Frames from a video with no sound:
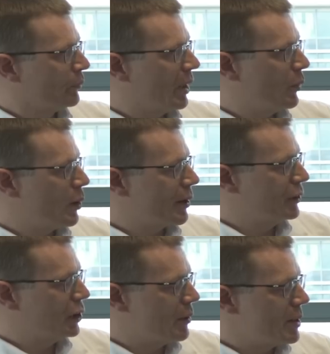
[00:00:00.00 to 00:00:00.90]
Now what I've
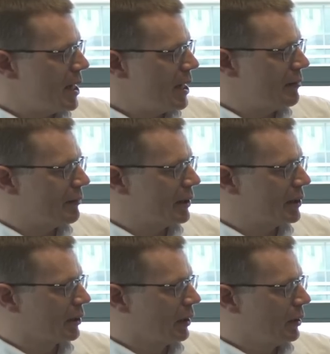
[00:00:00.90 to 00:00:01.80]
shown here
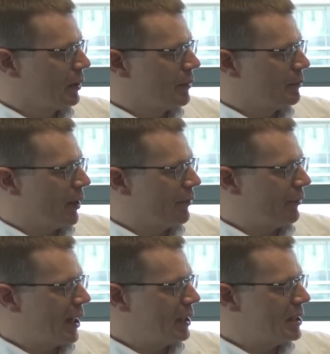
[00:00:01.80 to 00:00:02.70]
is a
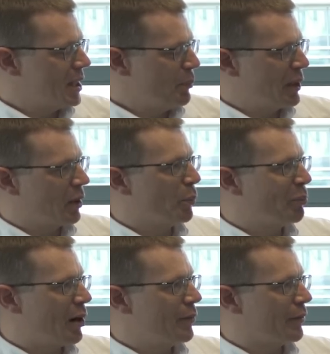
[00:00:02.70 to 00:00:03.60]
fairly typical
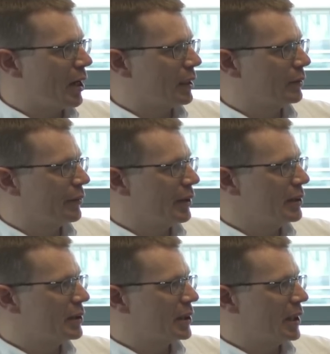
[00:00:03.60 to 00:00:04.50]
profile that
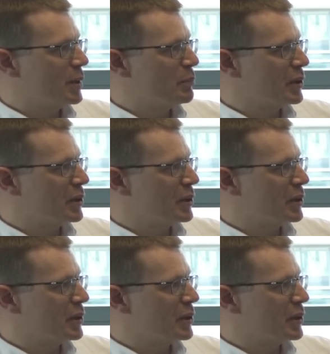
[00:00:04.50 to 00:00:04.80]
you'd see